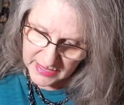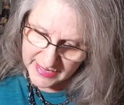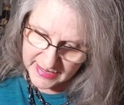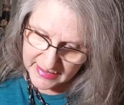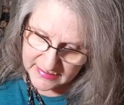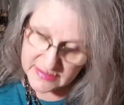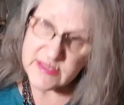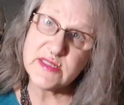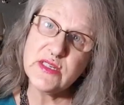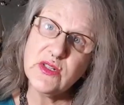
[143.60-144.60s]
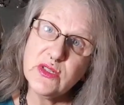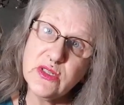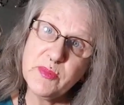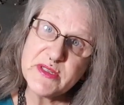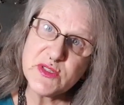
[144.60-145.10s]
and is still a
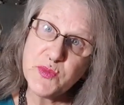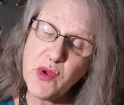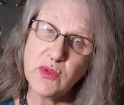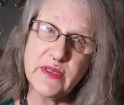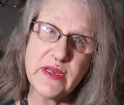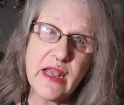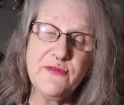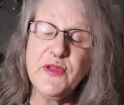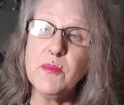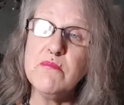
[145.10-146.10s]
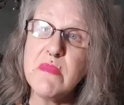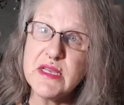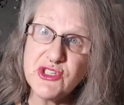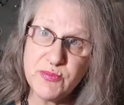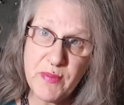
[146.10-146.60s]
little bit swollen. I feel
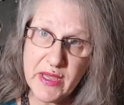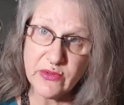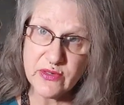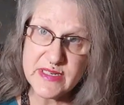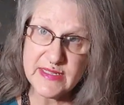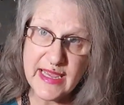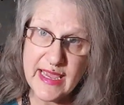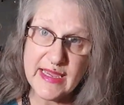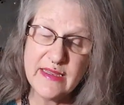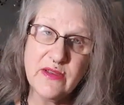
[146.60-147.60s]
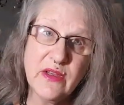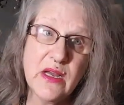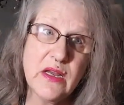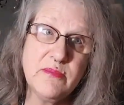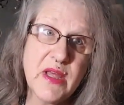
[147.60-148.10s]
much better today.
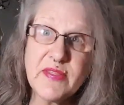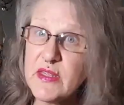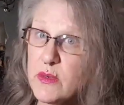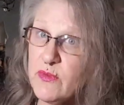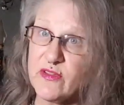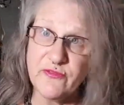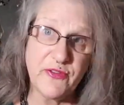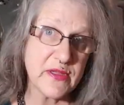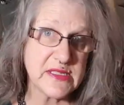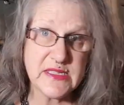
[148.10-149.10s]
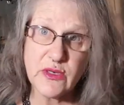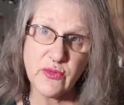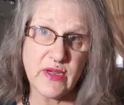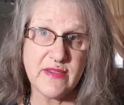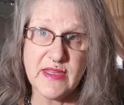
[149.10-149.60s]
Not that I felt sick or
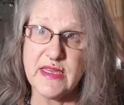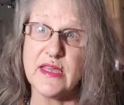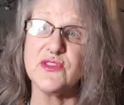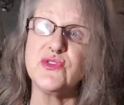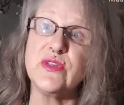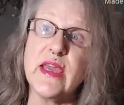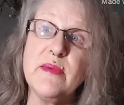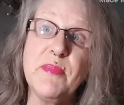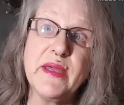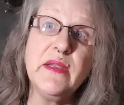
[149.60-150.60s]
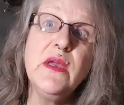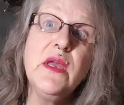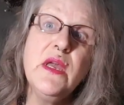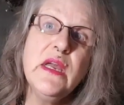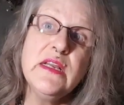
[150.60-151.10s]
anything yesterday, but
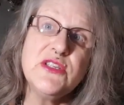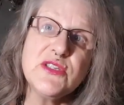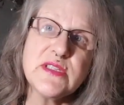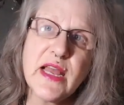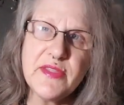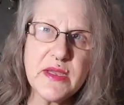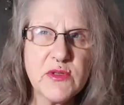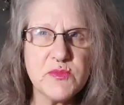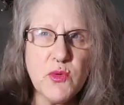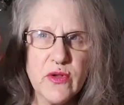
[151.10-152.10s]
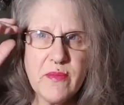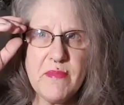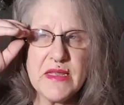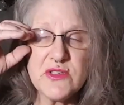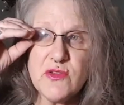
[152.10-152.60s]
I think it was more the
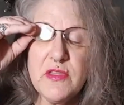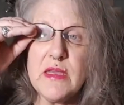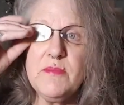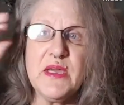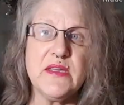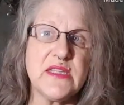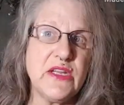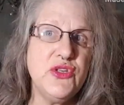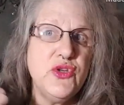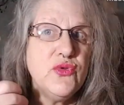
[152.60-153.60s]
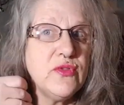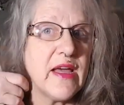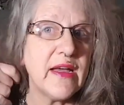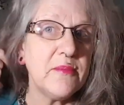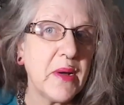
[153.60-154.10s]
mental thing because I knew
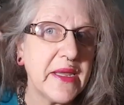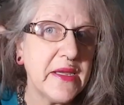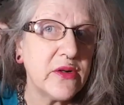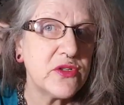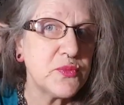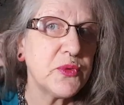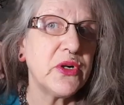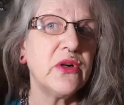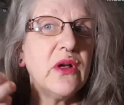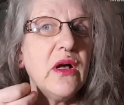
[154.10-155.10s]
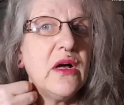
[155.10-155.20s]
that my ears were